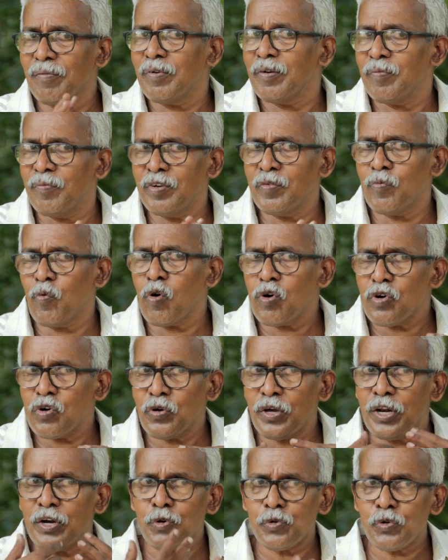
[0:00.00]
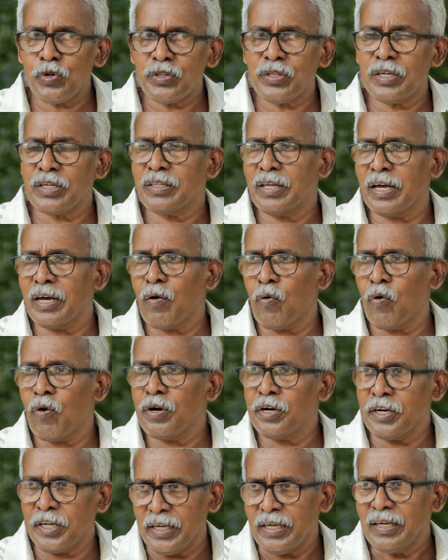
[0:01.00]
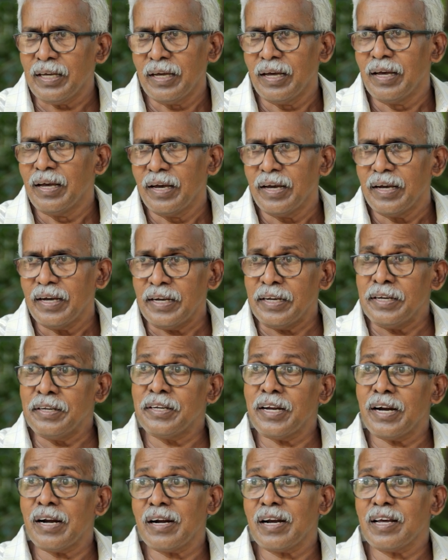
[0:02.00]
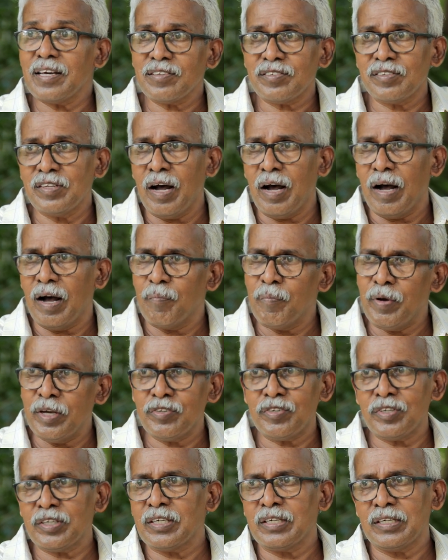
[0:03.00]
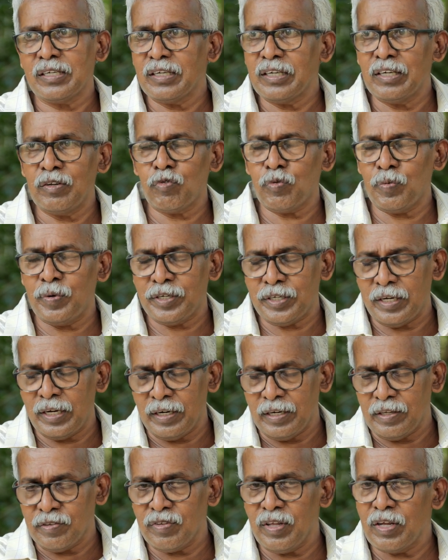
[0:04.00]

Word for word: We, we want to ensure that they have already internalized the basic information at least.